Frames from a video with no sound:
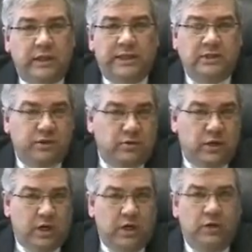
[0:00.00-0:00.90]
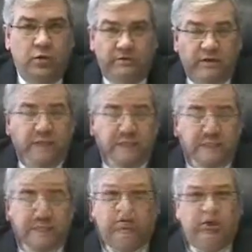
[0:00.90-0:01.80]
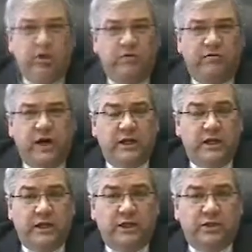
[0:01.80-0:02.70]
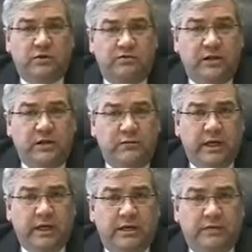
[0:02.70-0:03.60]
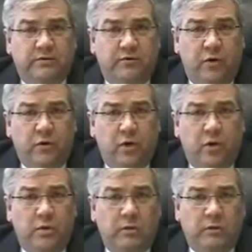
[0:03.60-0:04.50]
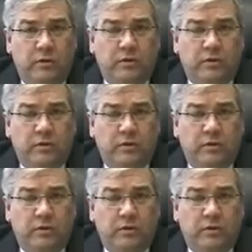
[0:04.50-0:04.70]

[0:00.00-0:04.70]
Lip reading: That's too high. We've got to take. If we don't find an additional funding mechanism for Oklahoma,